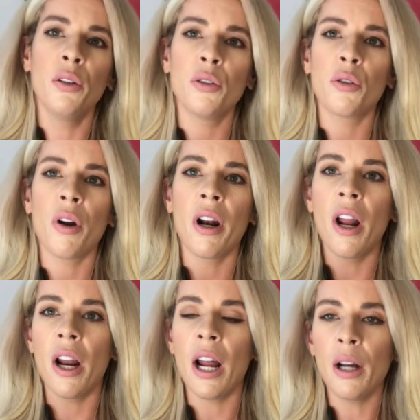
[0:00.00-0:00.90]
to try and
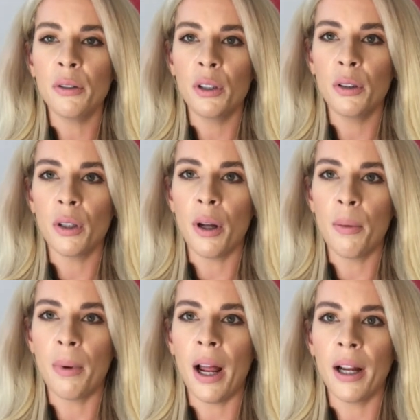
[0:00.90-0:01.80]
learn how to use
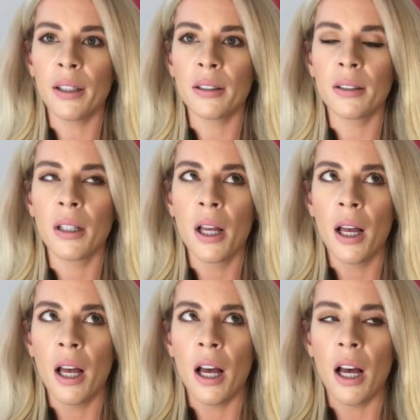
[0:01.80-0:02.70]
Olaplex
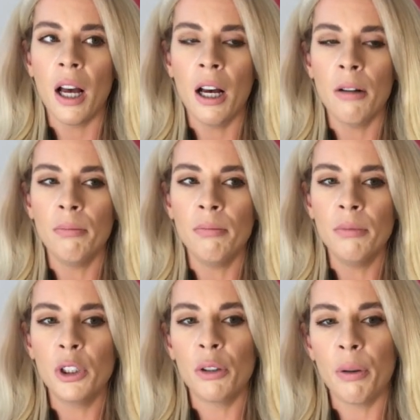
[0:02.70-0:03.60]

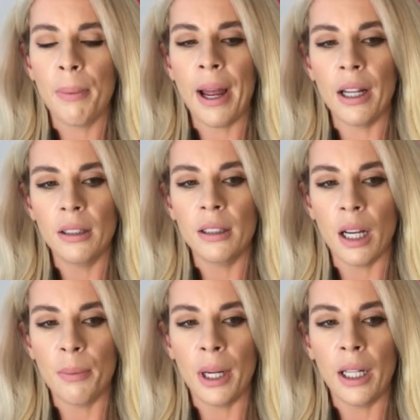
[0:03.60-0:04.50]
to repair
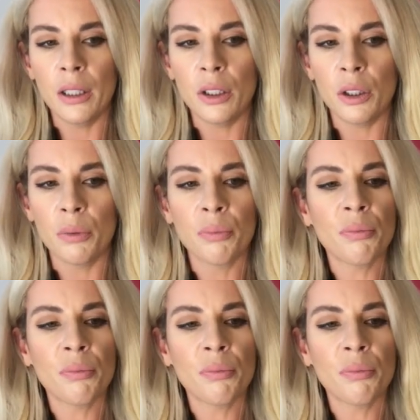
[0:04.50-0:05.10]
damage,